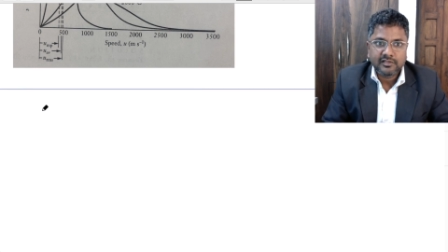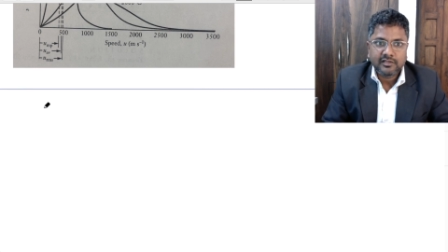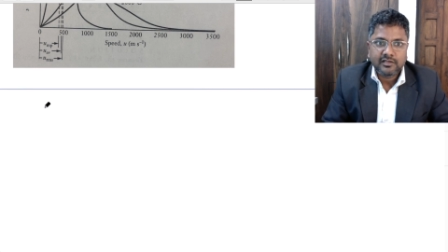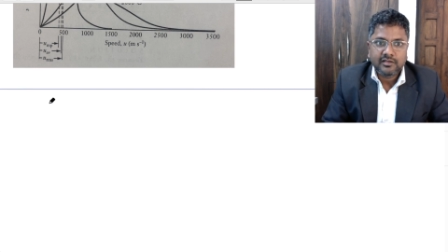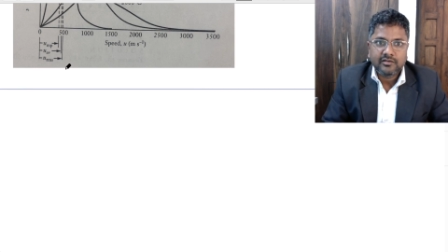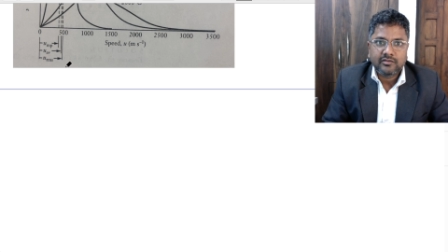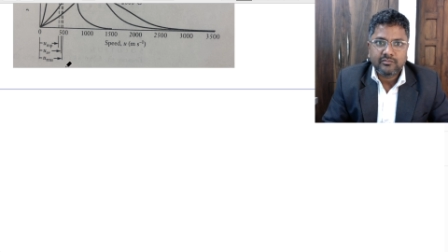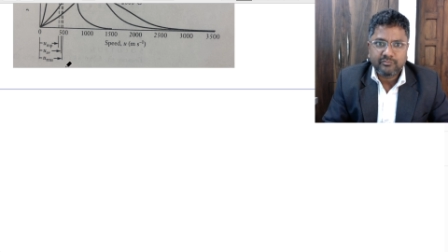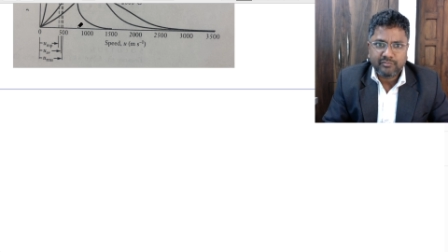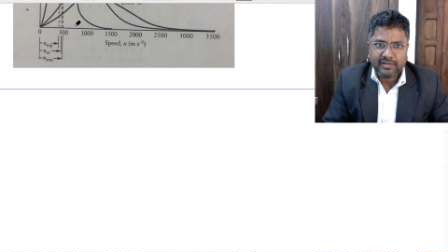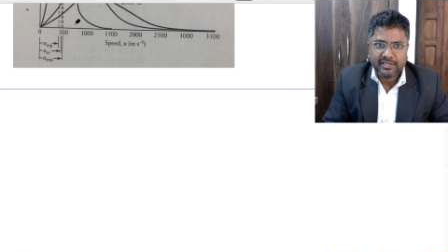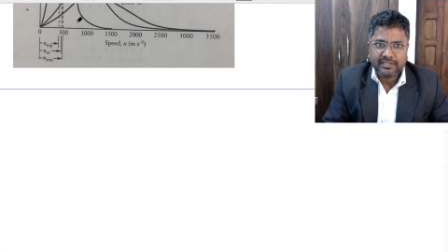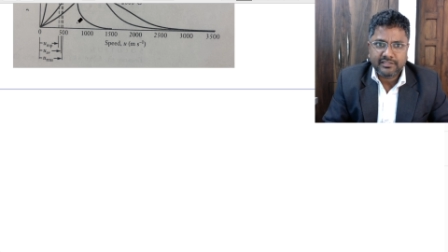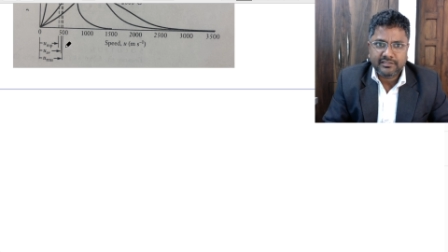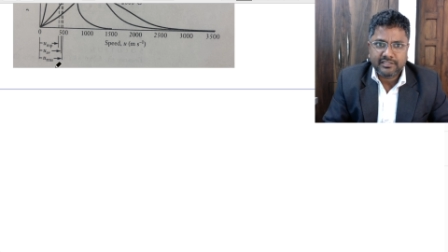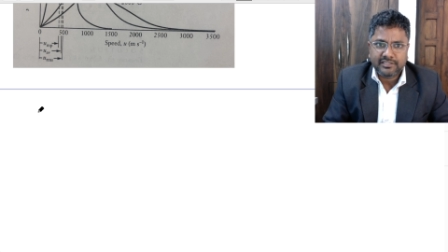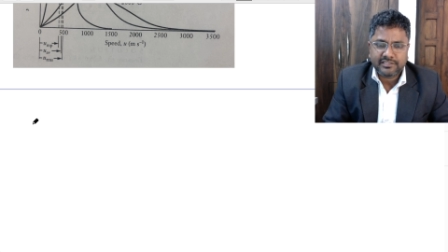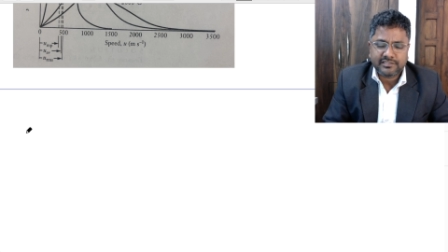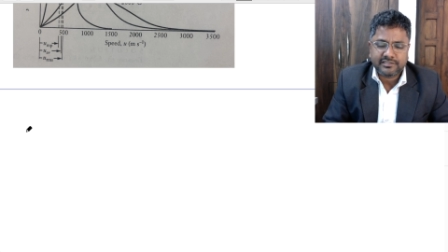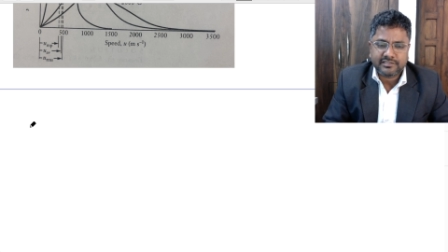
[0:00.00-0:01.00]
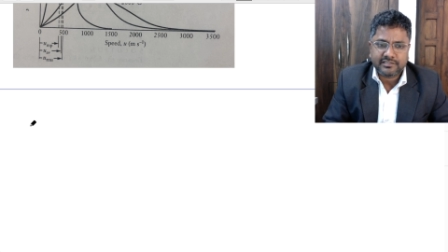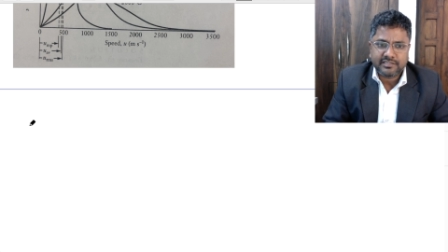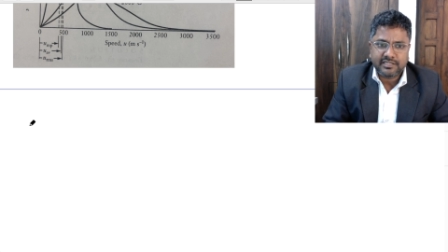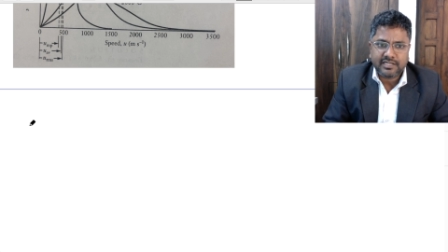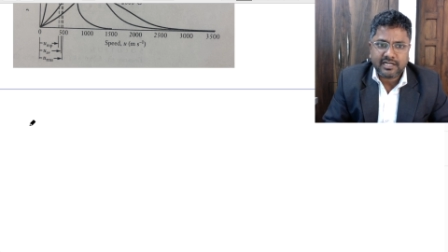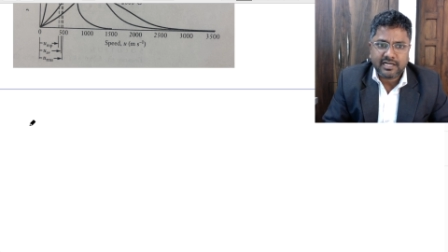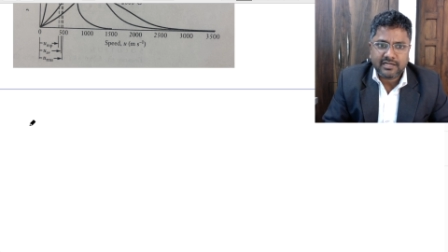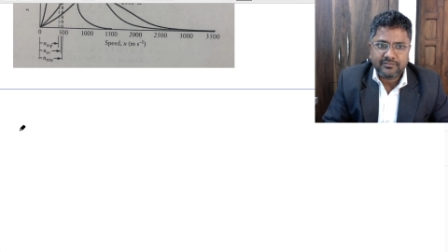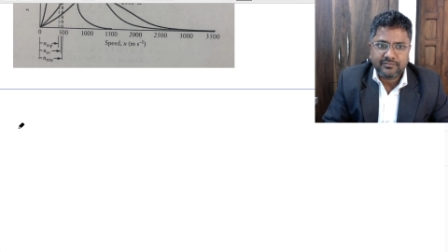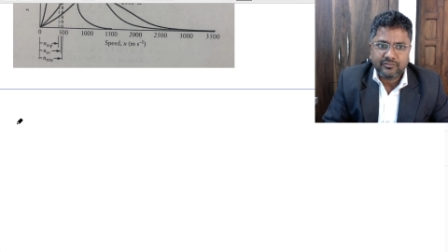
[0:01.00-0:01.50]
by this
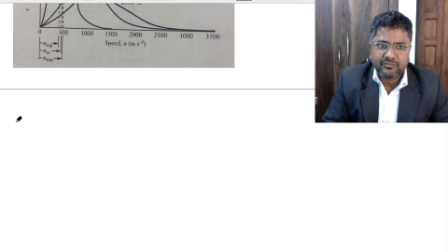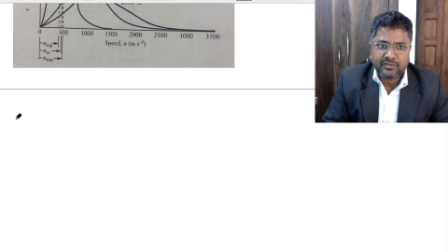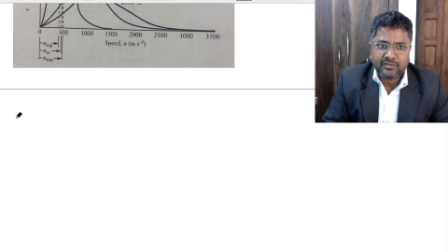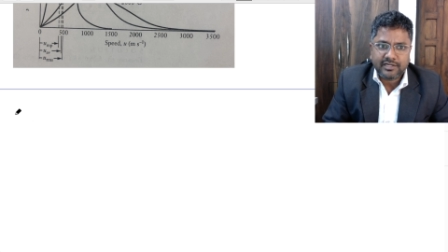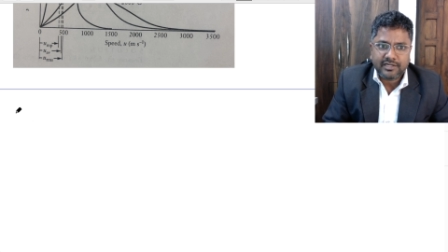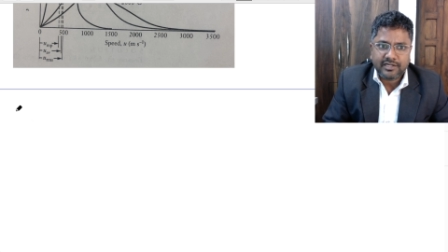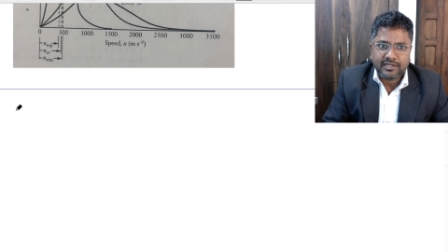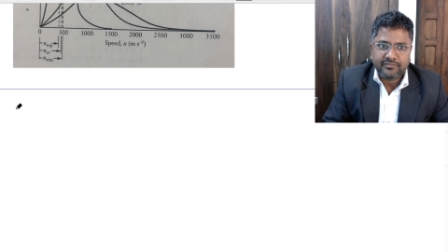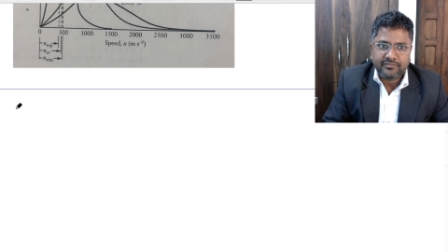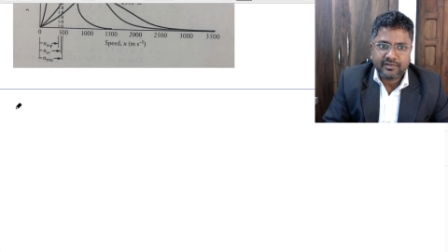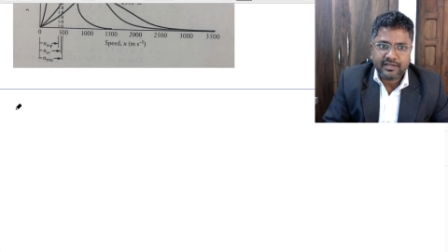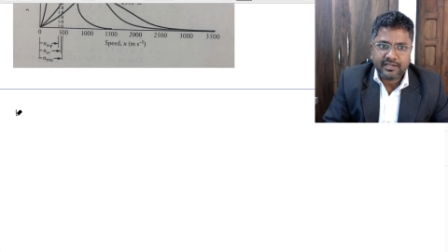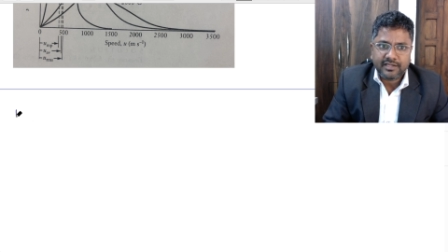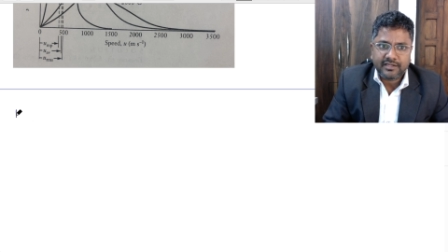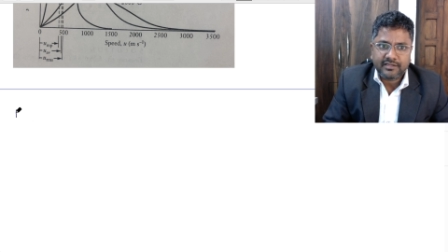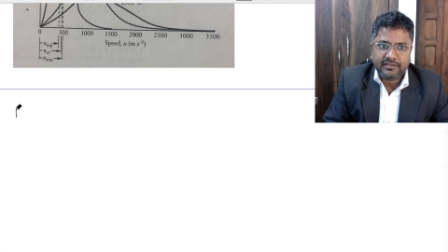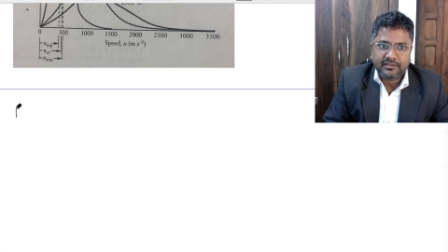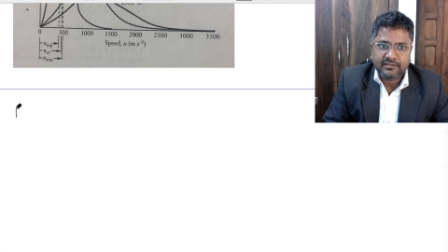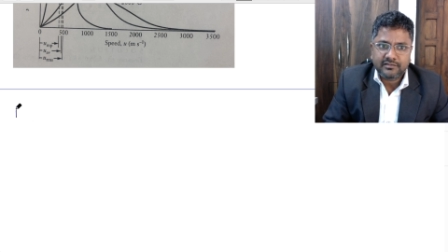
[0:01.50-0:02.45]
graph you can define